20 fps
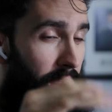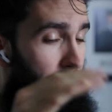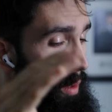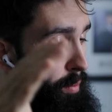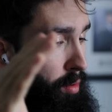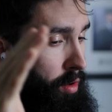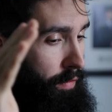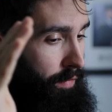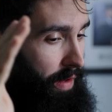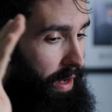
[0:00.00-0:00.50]
And the
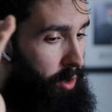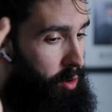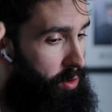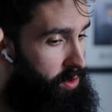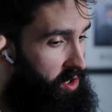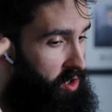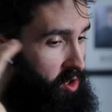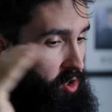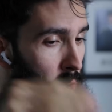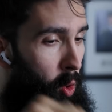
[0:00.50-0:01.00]
number of
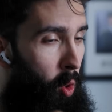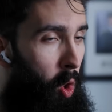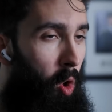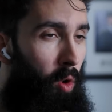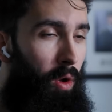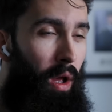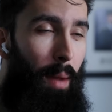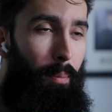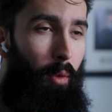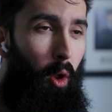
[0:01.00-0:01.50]
factors is so
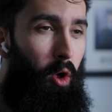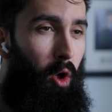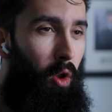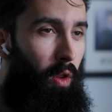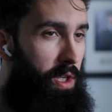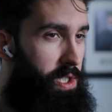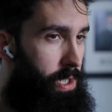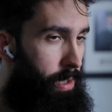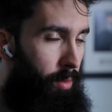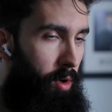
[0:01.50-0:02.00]
long, I'm not
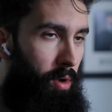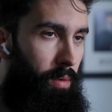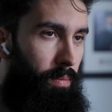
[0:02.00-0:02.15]
going to list them